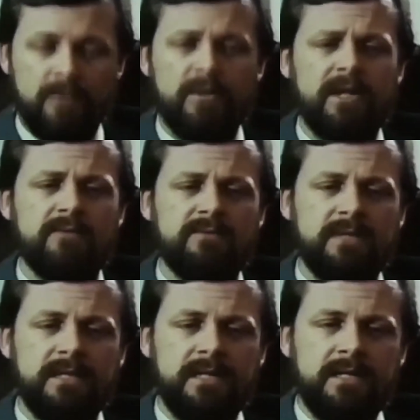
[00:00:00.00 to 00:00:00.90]
We have
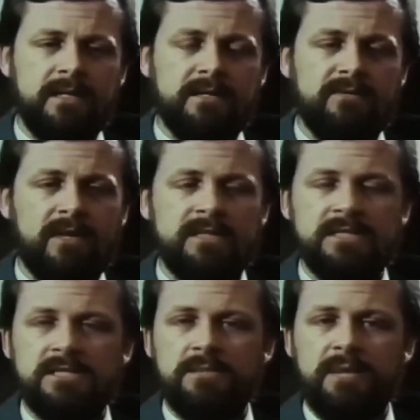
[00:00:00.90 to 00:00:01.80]

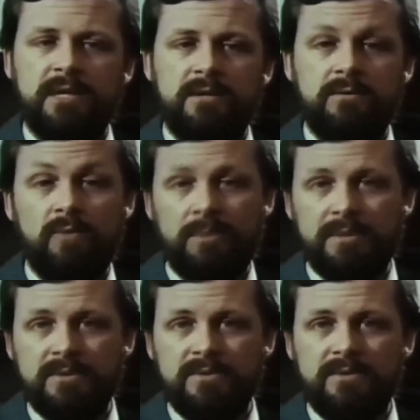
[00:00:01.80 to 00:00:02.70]
devices to make
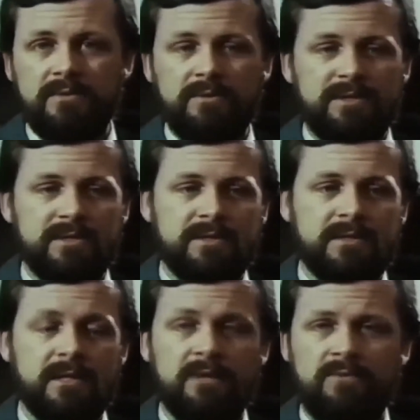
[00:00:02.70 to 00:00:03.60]
weapons, which is
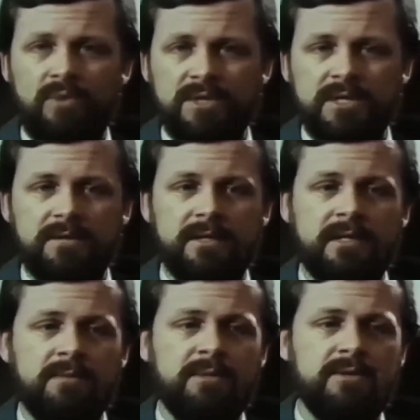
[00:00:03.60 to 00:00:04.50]
an unfortunate
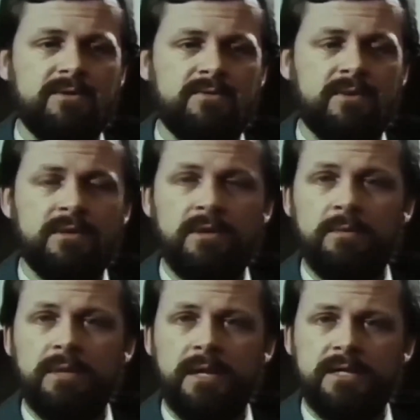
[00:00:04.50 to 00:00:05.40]
thing, could be used for other
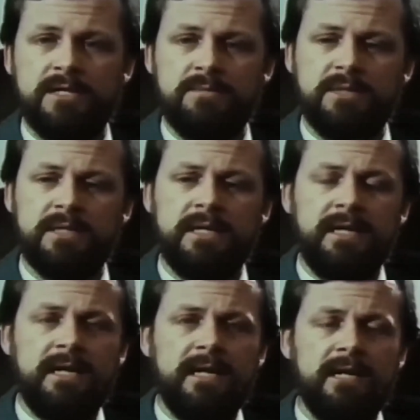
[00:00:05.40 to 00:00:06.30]
applications, but
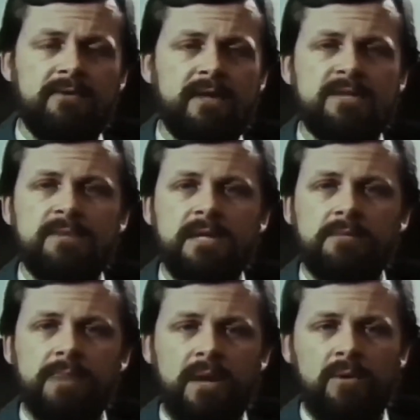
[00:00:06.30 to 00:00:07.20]
and
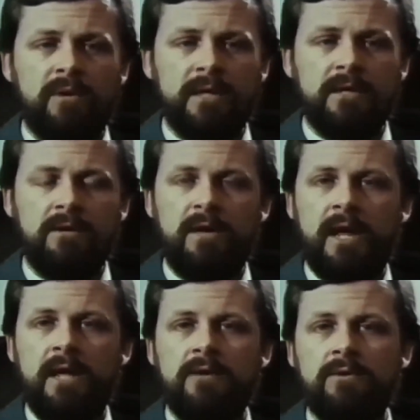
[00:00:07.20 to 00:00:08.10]
transmitting power in little
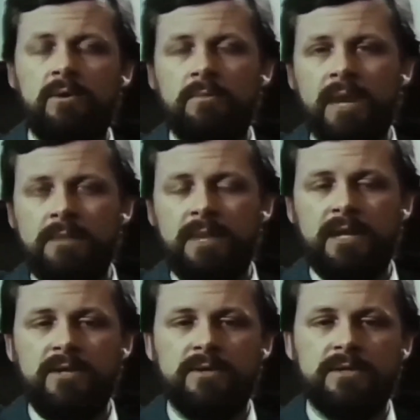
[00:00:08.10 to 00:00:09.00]
hand or
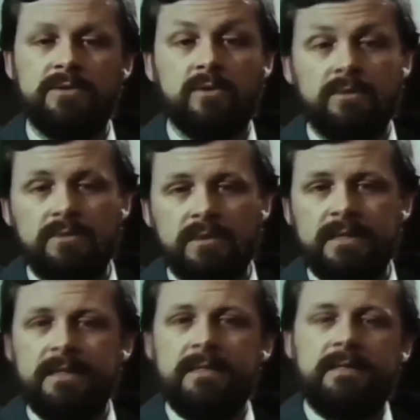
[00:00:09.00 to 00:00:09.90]
backpack units or even
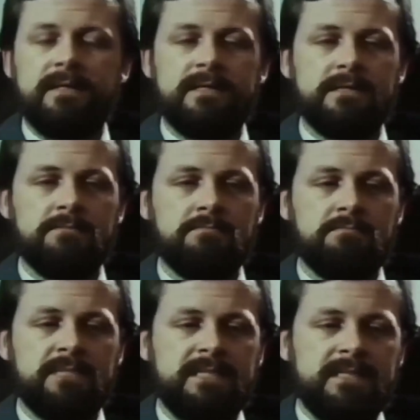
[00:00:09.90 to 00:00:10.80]

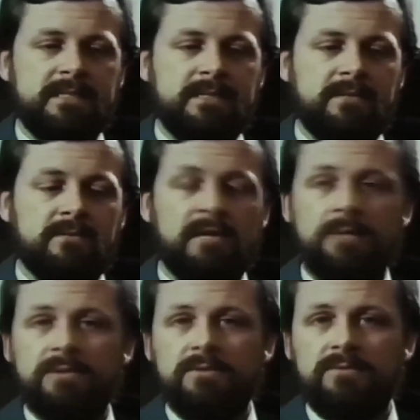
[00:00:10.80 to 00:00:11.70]
um, on
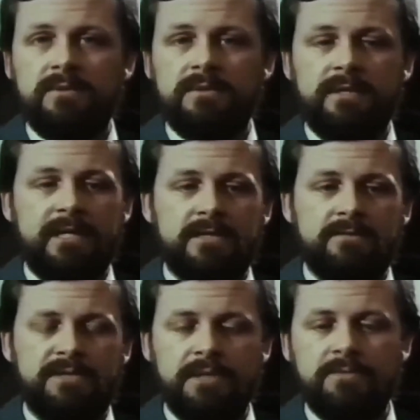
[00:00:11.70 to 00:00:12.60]
tops of uh, the decks
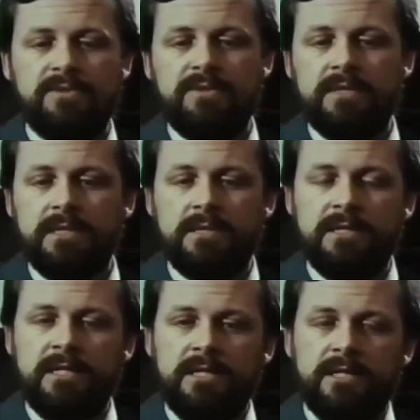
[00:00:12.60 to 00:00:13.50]
of ships uh,
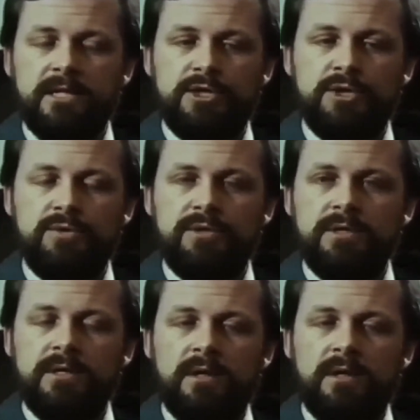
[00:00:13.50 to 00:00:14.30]
that shoot